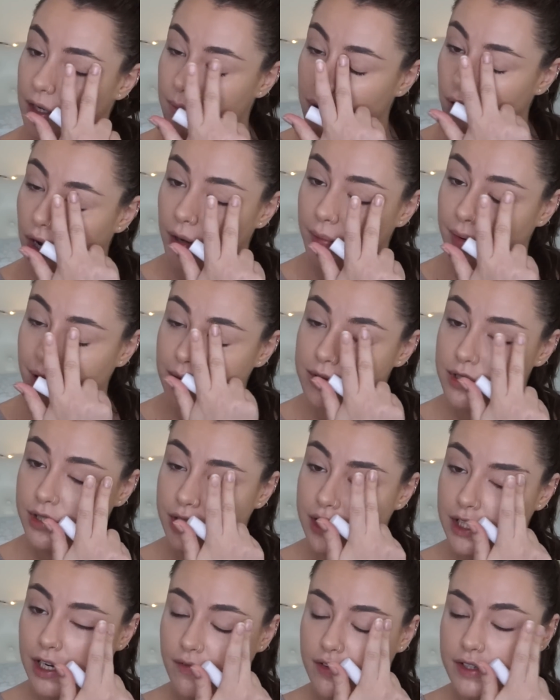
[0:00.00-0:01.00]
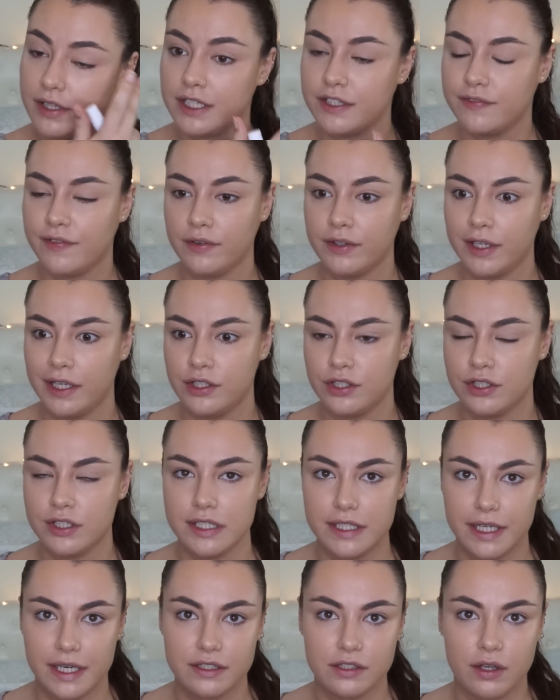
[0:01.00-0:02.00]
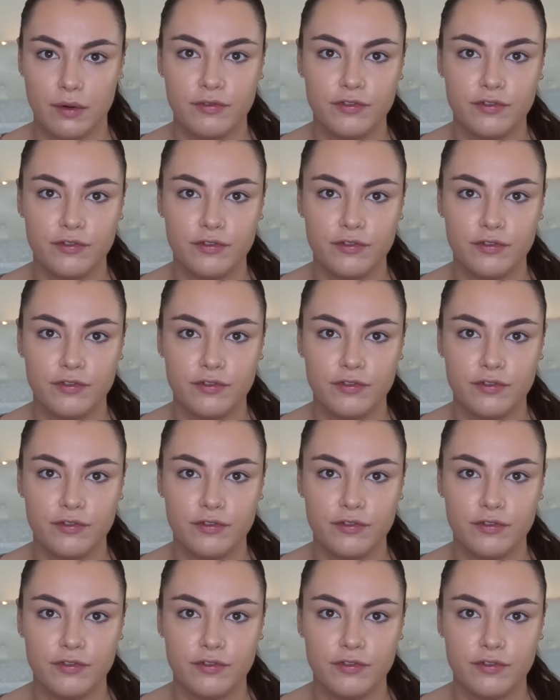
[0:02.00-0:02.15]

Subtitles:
But I'm absolutely loving these foundation sticks.